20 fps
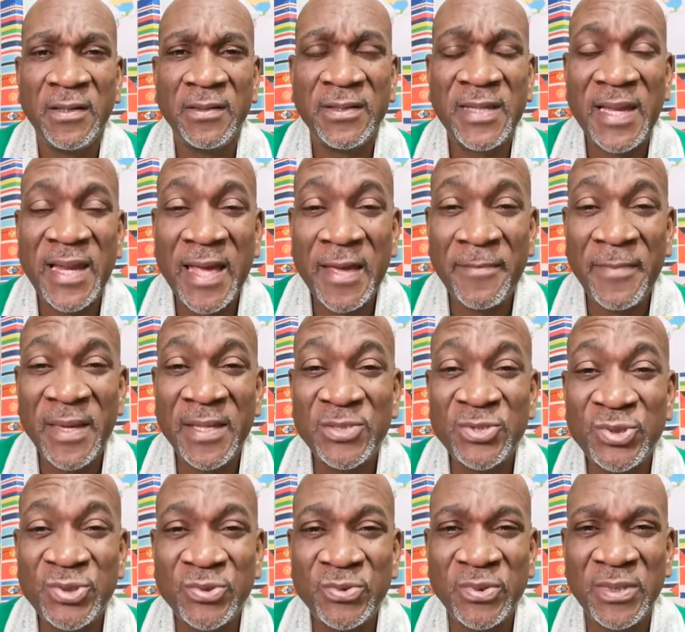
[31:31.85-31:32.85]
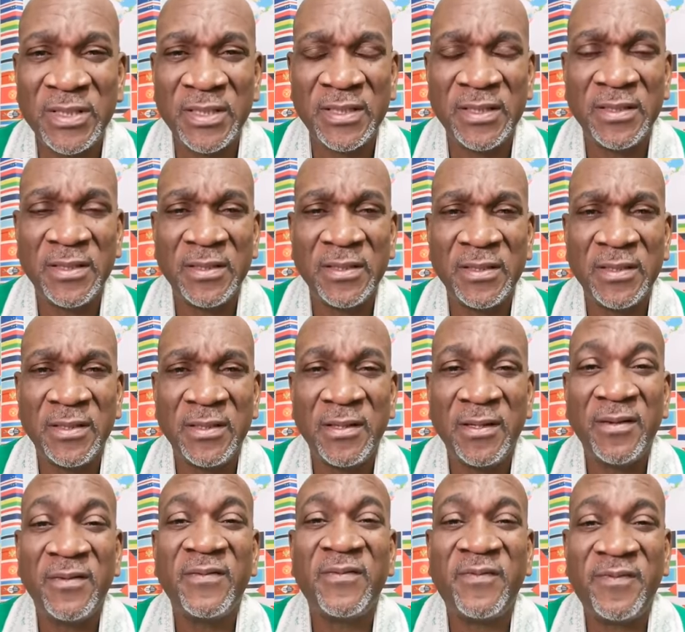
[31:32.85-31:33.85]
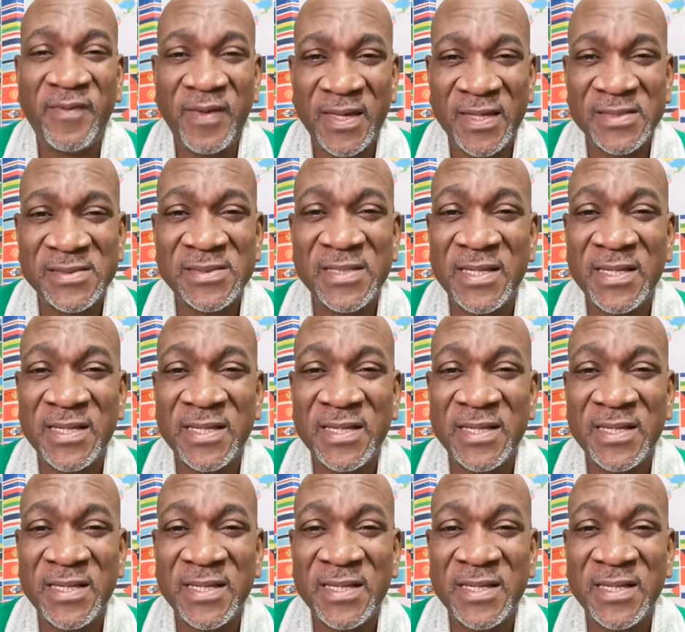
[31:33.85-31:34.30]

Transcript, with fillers: that I may truly face